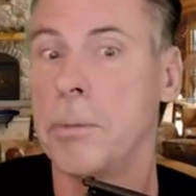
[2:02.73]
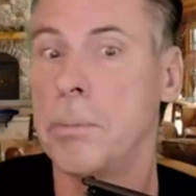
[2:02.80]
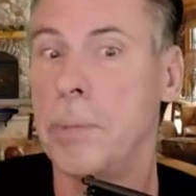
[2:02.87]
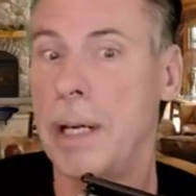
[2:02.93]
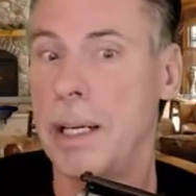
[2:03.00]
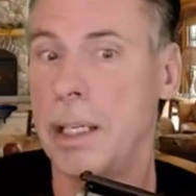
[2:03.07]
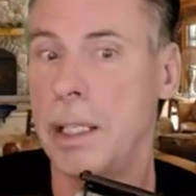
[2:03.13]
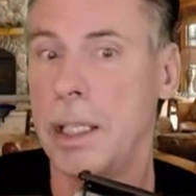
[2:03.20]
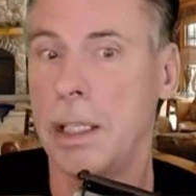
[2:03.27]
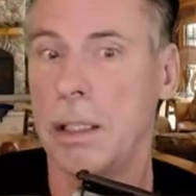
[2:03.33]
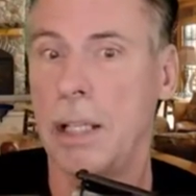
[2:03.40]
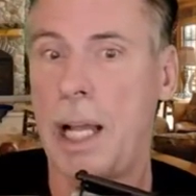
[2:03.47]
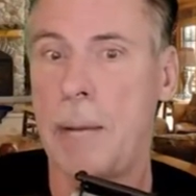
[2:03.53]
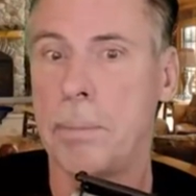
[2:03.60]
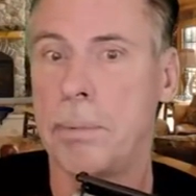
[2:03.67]
Brennan and
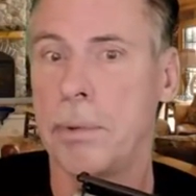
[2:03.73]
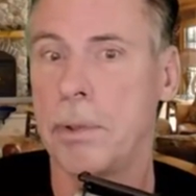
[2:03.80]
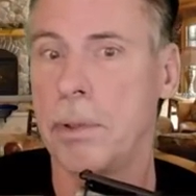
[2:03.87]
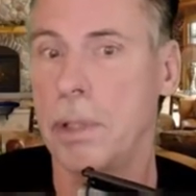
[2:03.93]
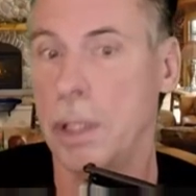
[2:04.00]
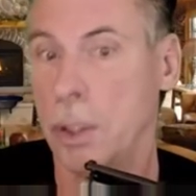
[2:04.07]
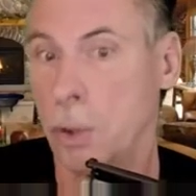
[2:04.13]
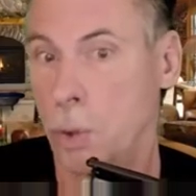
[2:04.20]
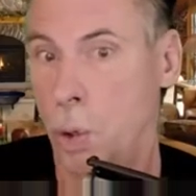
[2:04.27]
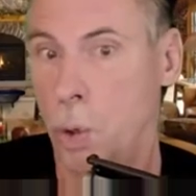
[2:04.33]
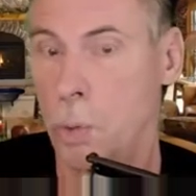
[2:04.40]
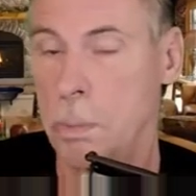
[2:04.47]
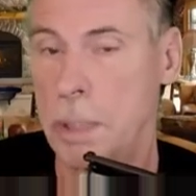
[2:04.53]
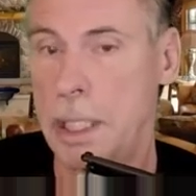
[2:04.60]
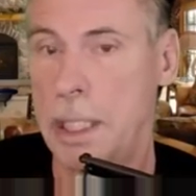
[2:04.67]
Clapper and
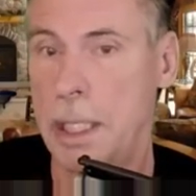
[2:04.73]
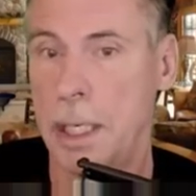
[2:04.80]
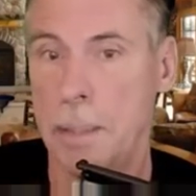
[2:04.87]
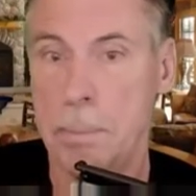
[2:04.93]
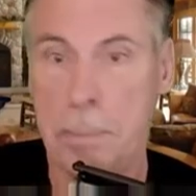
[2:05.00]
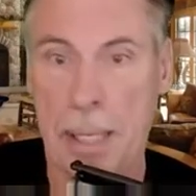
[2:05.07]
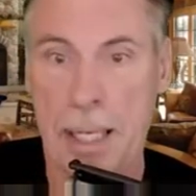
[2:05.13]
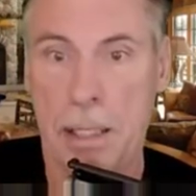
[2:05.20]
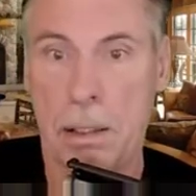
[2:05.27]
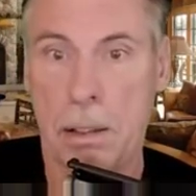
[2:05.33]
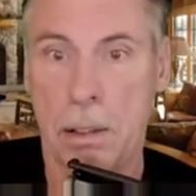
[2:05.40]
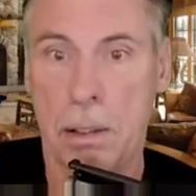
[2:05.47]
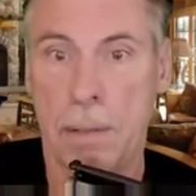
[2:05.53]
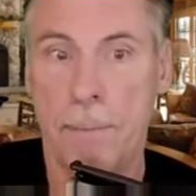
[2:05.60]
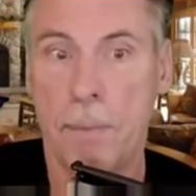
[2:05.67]
Comey and
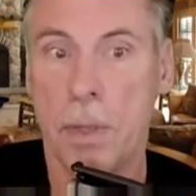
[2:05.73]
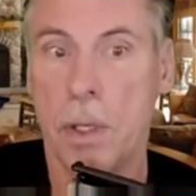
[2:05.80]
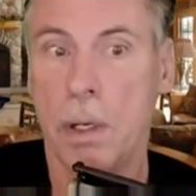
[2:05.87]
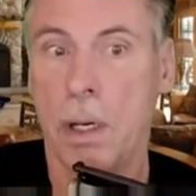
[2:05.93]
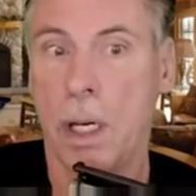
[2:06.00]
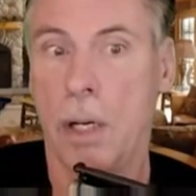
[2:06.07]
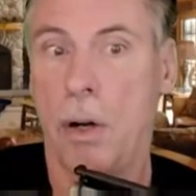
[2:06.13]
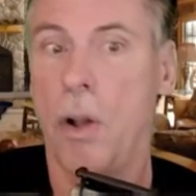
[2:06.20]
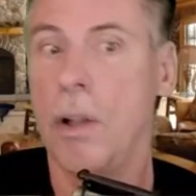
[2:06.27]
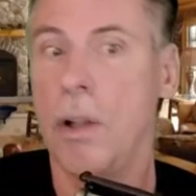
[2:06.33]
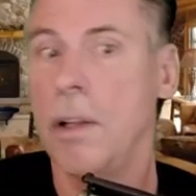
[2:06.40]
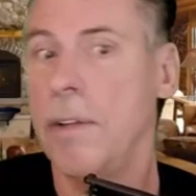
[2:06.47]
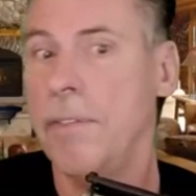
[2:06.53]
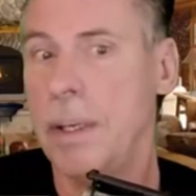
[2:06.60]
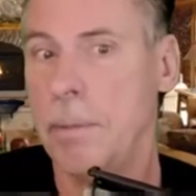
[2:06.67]
Baker and
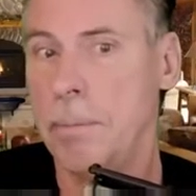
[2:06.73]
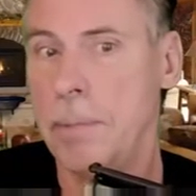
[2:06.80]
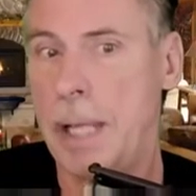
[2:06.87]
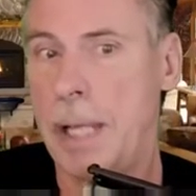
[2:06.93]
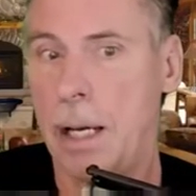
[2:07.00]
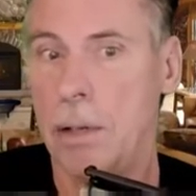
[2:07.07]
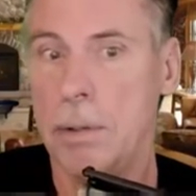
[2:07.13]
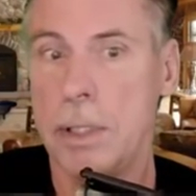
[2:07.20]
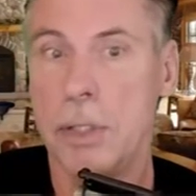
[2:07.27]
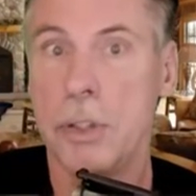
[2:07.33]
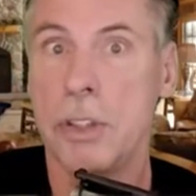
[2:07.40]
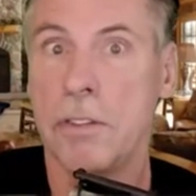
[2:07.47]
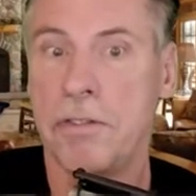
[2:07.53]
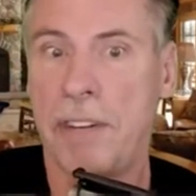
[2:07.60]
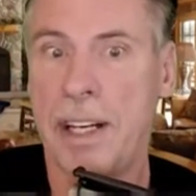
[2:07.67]
all of them now
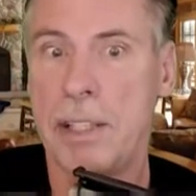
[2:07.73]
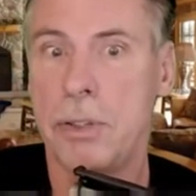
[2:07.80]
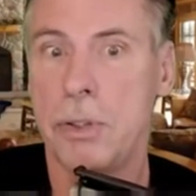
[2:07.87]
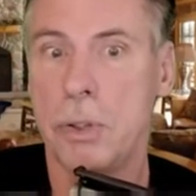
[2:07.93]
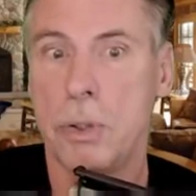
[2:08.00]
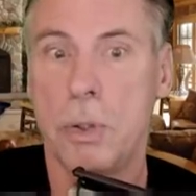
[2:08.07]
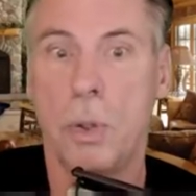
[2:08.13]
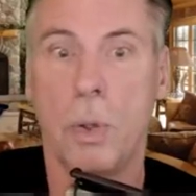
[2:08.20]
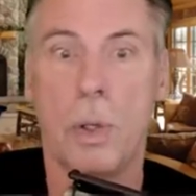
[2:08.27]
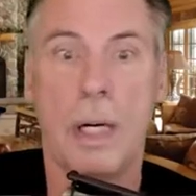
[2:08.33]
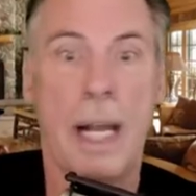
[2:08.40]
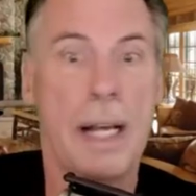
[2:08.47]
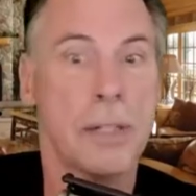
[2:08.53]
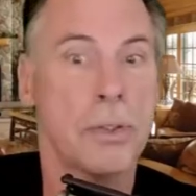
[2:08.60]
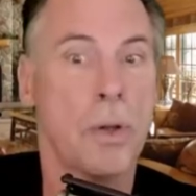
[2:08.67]
is the FISA
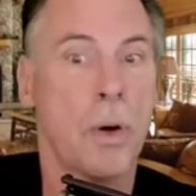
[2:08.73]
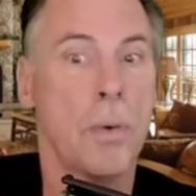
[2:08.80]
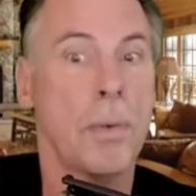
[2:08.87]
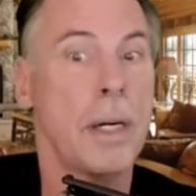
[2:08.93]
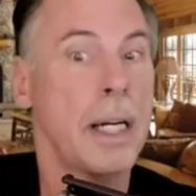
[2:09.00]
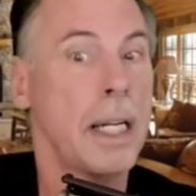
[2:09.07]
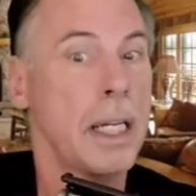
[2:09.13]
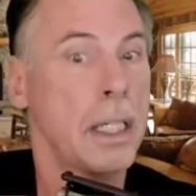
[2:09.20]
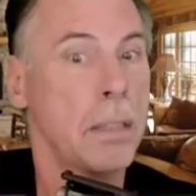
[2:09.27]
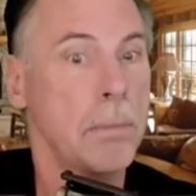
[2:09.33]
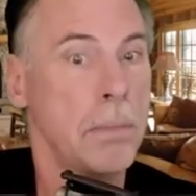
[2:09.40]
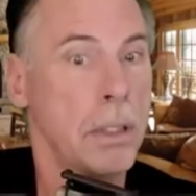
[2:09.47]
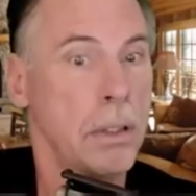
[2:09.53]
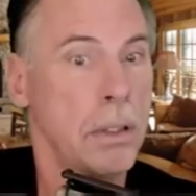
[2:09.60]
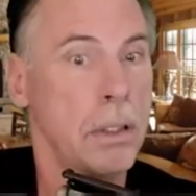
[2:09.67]
court has already
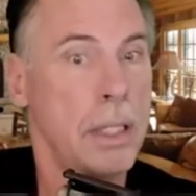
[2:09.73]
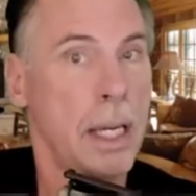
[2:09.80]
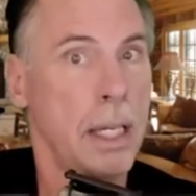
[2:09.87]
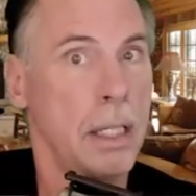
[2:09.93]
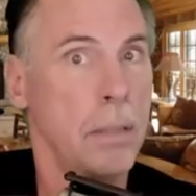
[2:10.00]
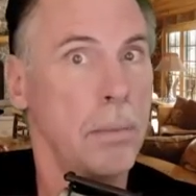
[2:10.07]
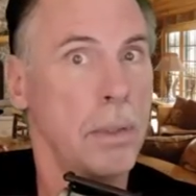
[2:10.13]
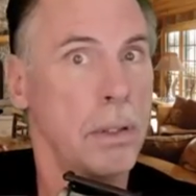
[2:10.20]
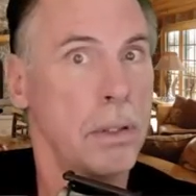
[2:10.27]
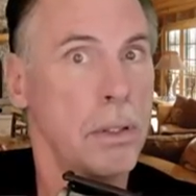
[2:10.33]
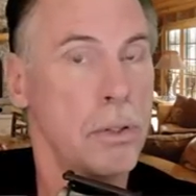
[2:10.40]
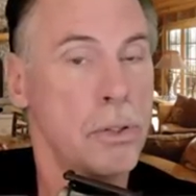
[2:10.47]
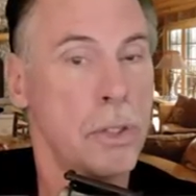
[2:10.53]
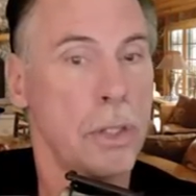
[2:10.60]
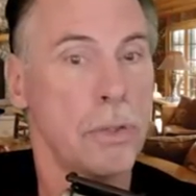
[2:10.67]
communicated with
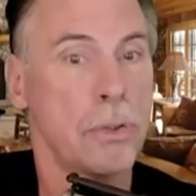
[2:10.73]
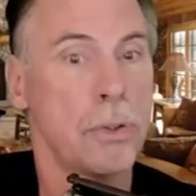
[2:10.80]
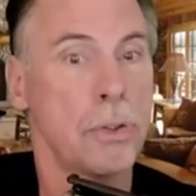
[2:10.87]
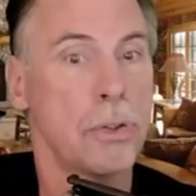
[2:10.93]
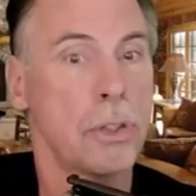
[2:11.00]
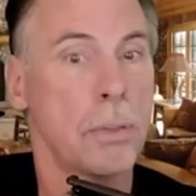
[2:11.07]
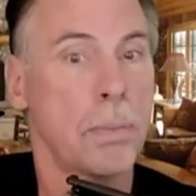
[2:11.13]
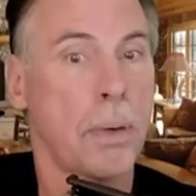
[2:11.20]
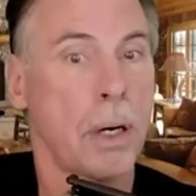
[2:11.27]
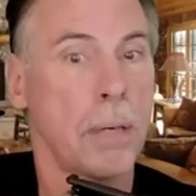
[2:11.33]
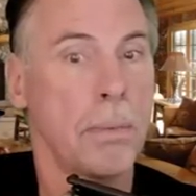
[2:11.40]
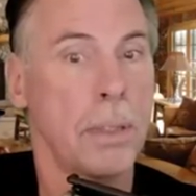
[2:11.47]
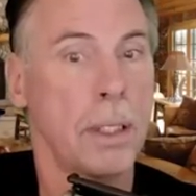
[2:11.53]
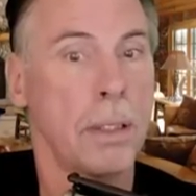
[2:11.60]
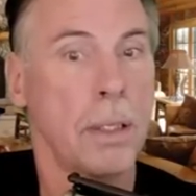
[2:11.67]
the Justice
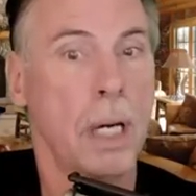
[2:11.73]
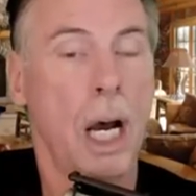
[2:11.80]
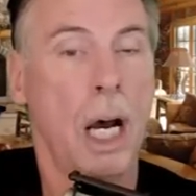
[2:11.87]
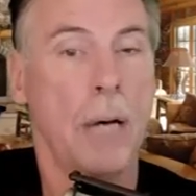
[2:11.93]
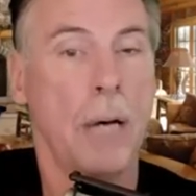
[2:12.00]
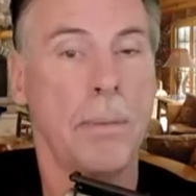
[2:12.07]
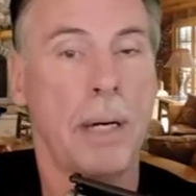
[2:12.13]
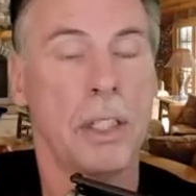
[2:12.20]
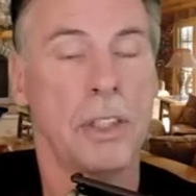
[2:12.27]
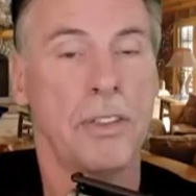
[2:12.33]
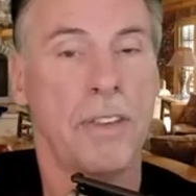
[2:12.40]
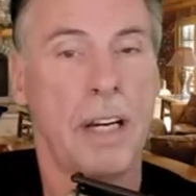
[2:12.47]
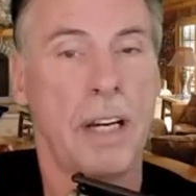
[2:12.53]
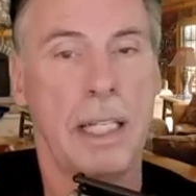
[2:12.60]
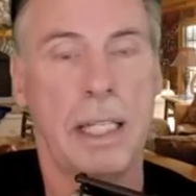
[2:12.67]
Department about its
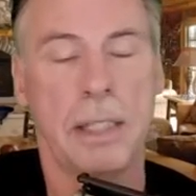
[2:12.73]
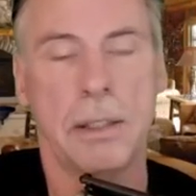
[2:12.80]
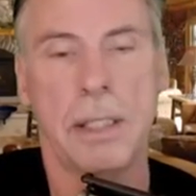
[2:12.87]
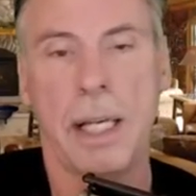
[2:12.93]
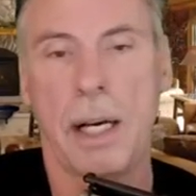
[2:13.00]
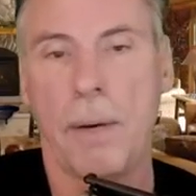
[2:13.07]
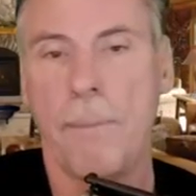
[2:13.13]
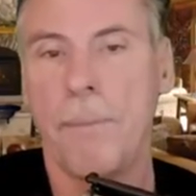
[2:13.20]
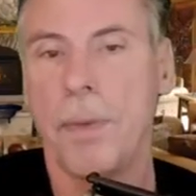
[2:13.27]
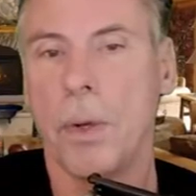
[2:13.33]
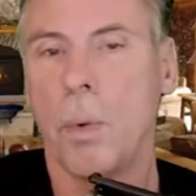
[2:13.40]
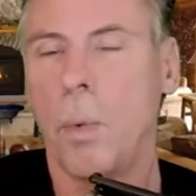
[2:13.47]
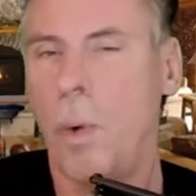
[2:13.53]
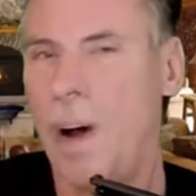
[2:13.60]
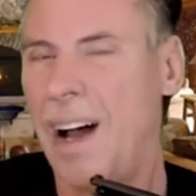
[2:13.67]
findings. Now,
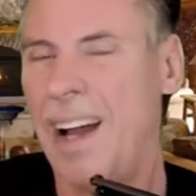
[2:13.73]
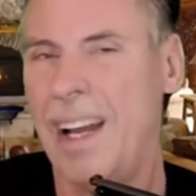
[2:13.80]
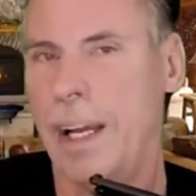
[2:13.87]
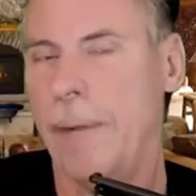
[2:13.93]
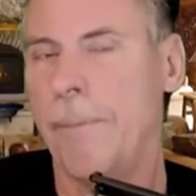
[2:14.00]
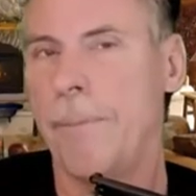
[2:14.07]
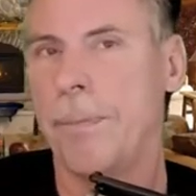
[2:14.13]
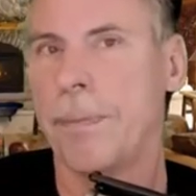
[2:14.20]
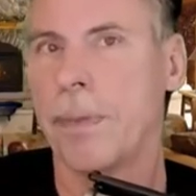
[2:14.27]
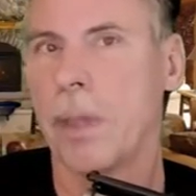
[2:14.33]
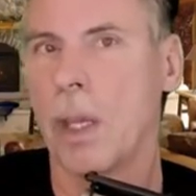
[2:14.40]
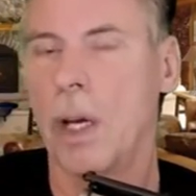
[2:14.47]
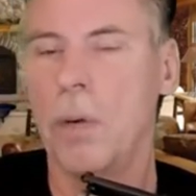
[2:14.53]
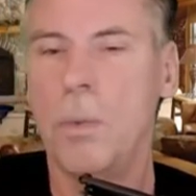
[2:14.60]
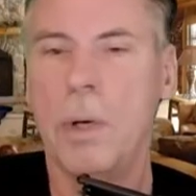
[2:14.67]
why?
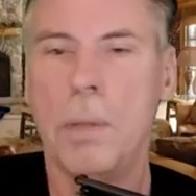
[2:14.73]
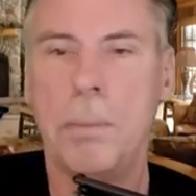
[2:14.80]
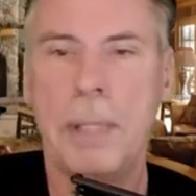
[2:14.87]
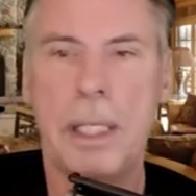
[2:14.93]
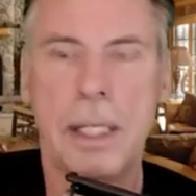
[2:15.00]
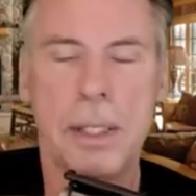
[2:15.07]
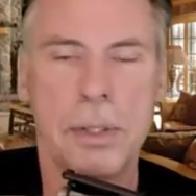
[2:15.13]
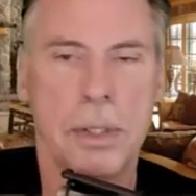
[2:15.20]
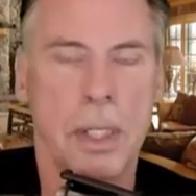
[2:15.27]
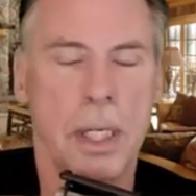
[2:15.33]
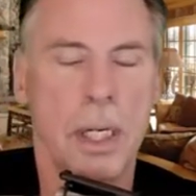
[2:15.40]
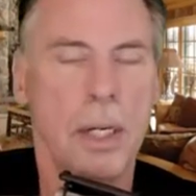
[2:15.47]
Well, because